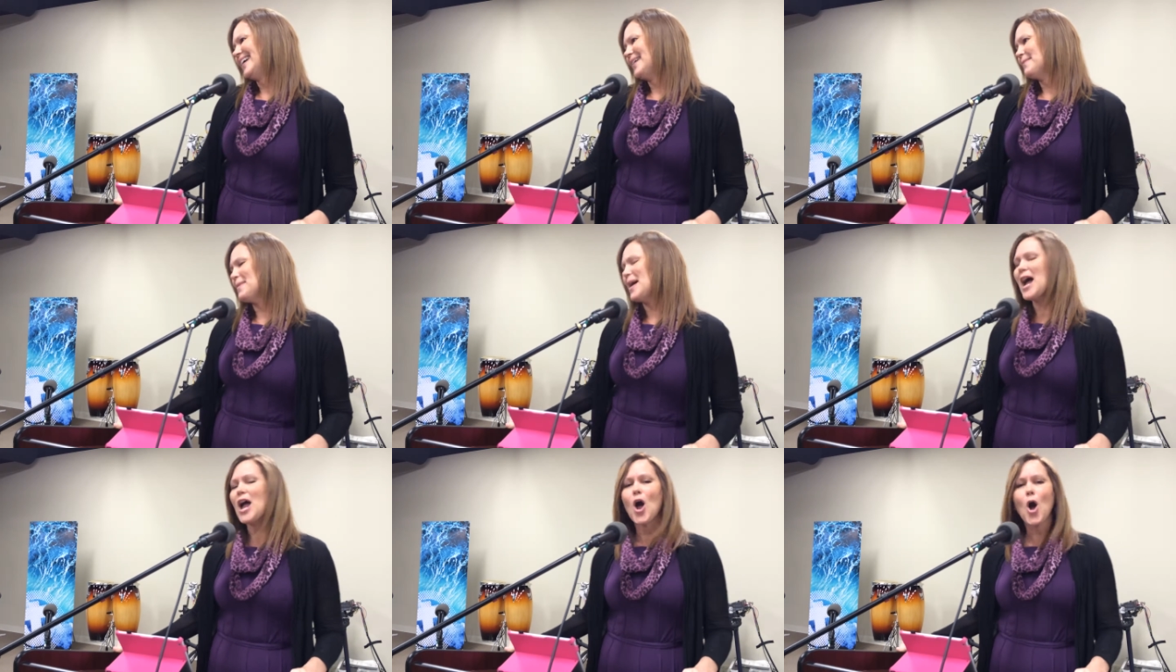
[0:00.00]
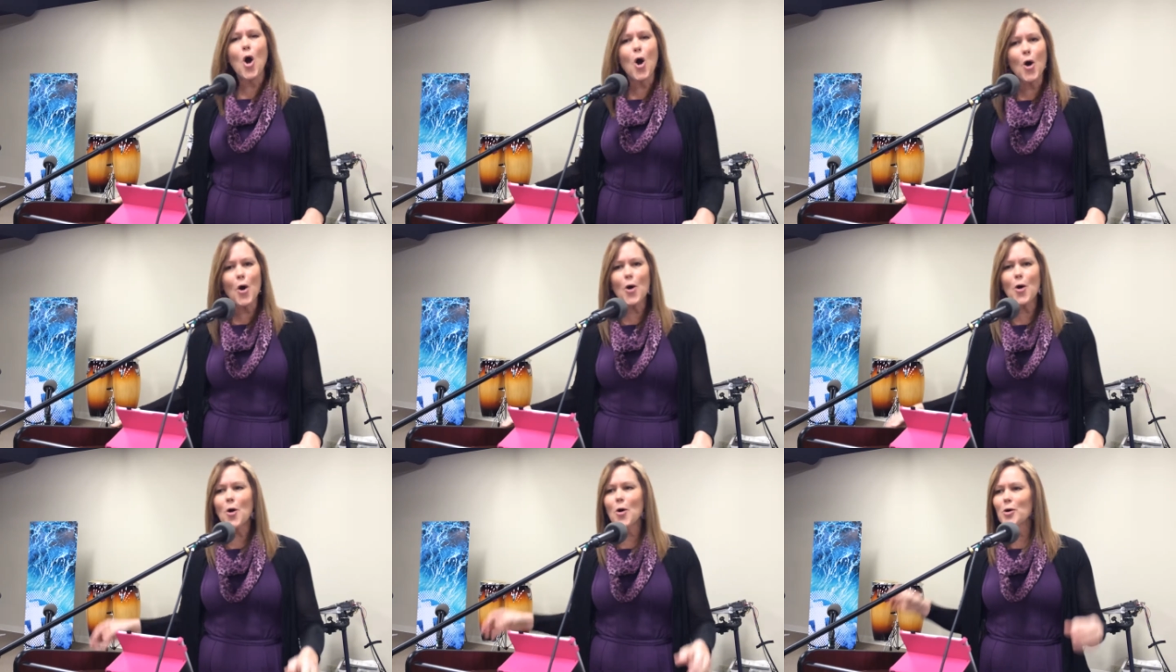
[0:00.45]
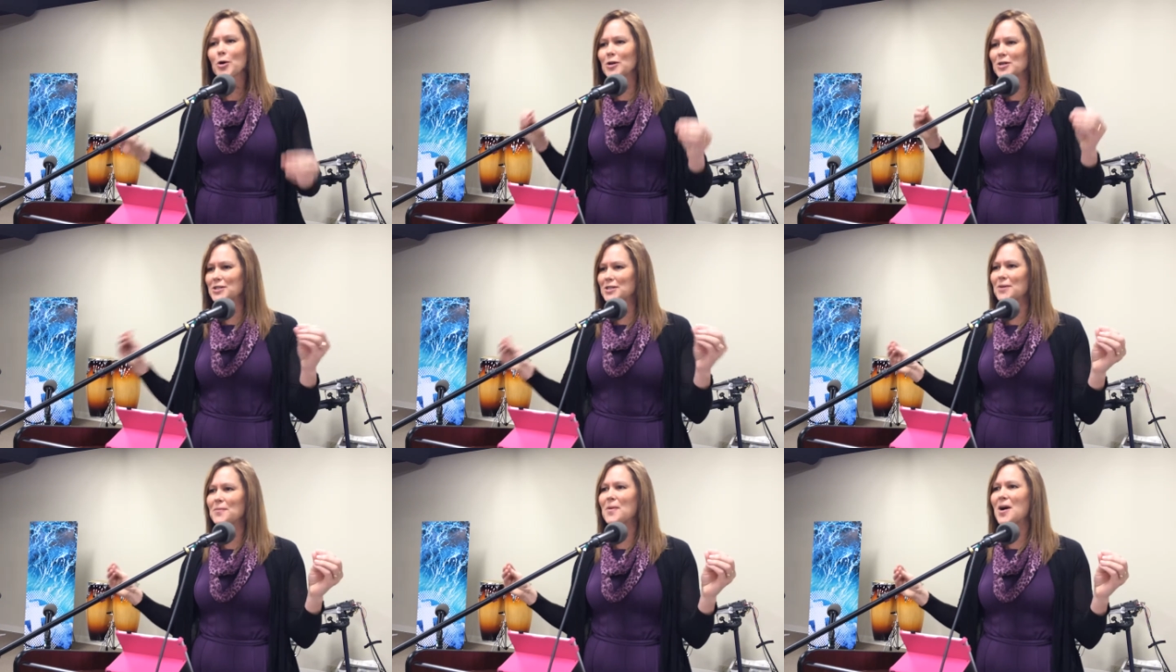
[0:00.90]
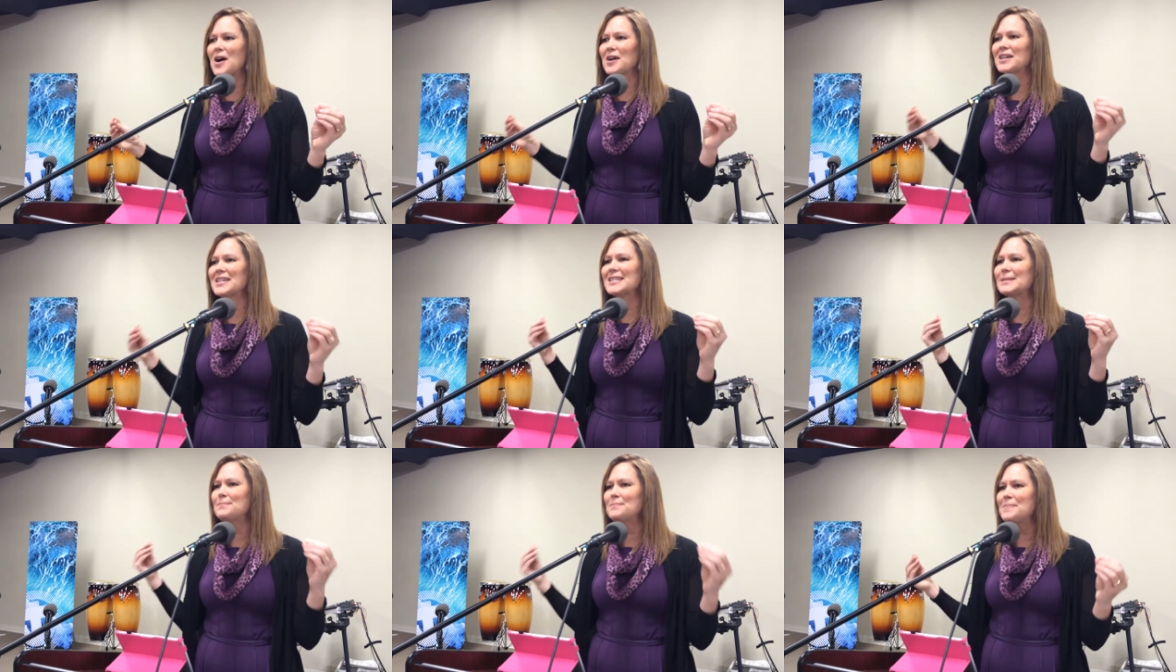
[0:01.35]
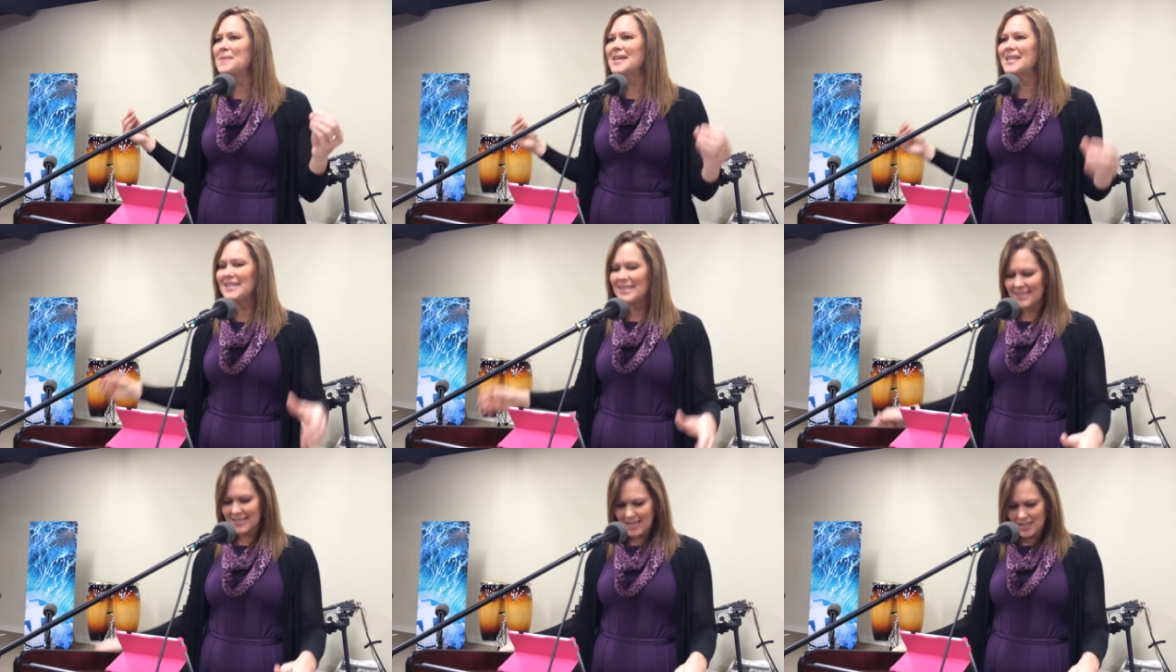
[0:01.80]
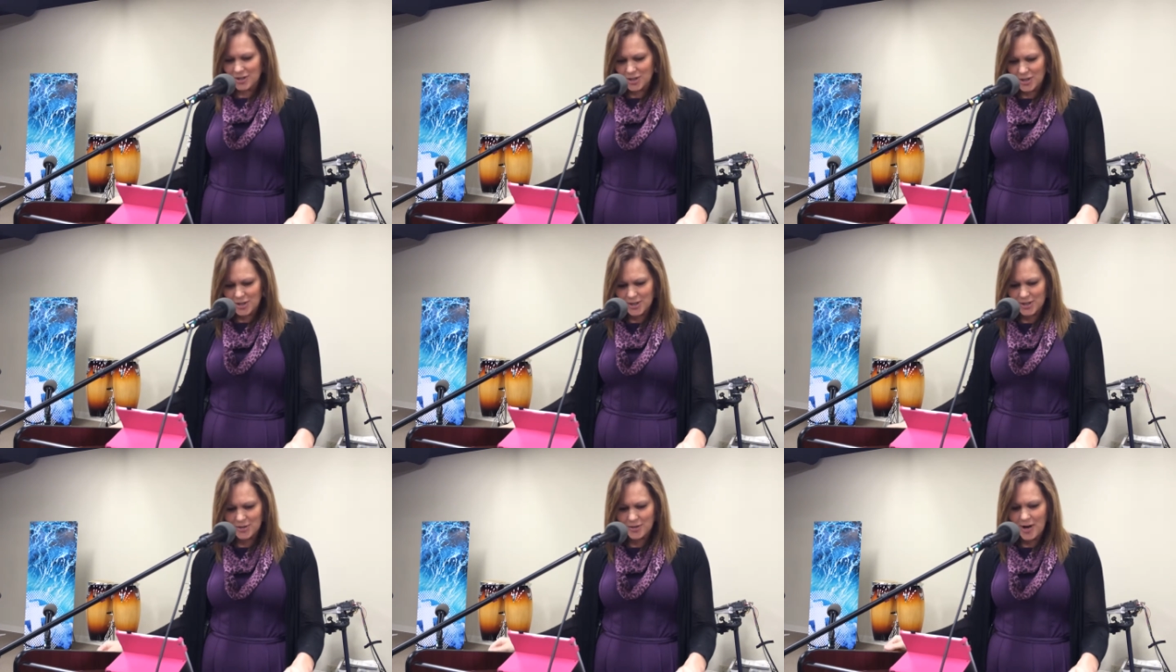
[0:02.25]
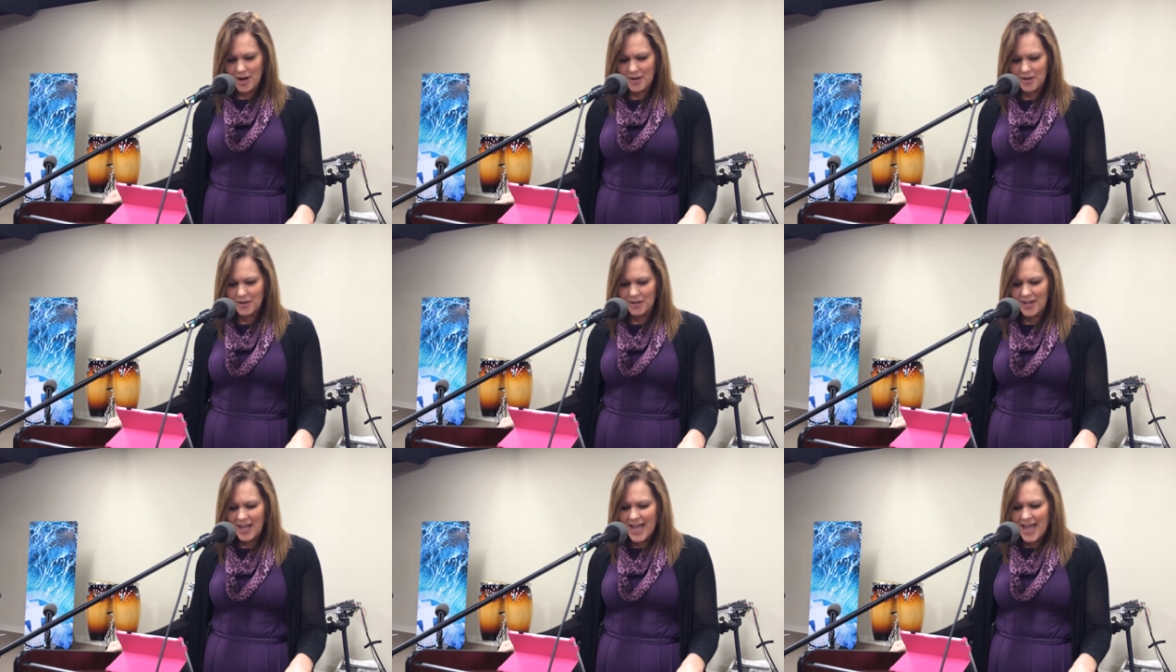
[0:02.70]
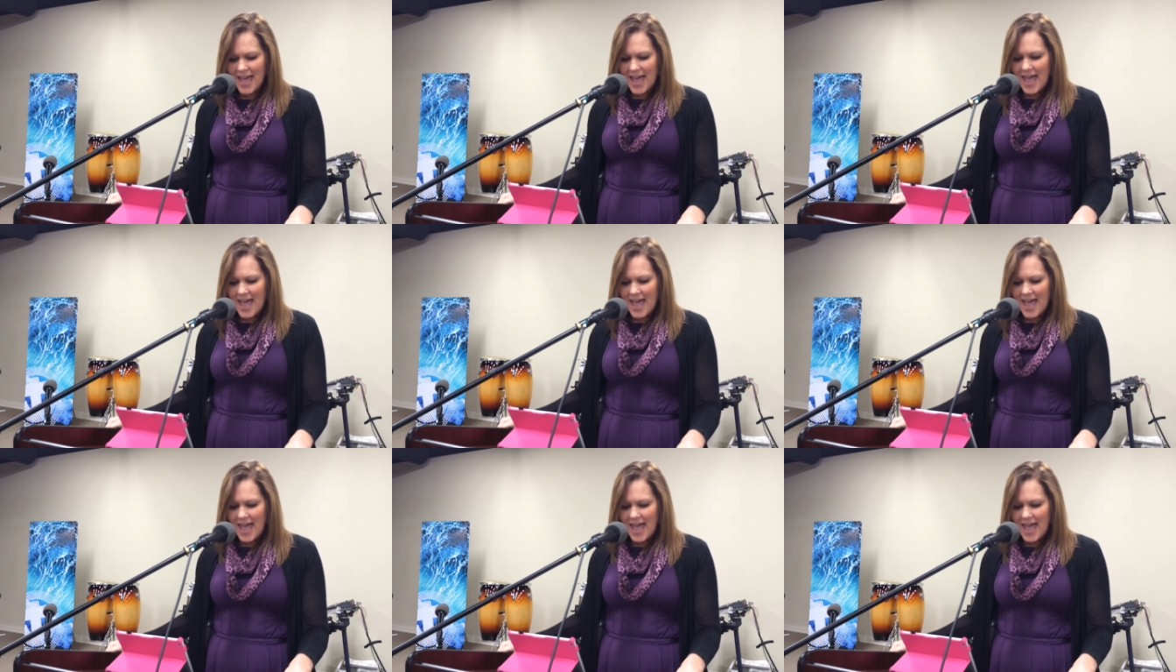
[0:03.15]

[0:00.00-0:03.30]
My whole Christian walk has been such a struggle.